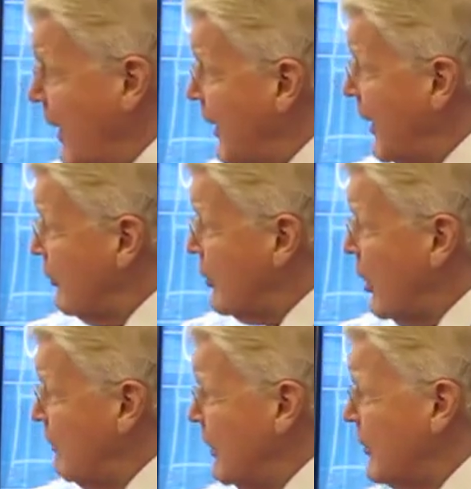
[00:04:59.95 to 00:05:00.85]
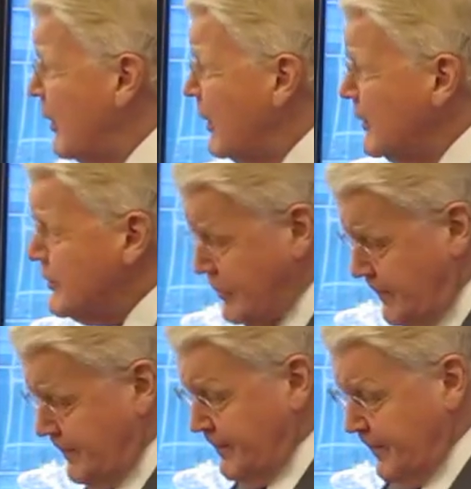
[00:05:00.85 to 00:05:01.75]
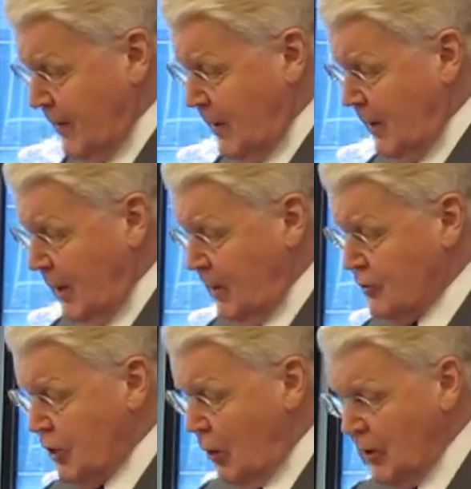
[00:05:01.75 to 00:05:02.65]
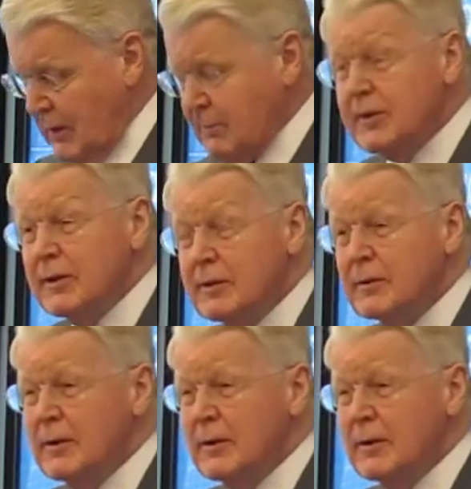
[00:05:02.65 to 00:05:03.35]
And our common knowledge is so limited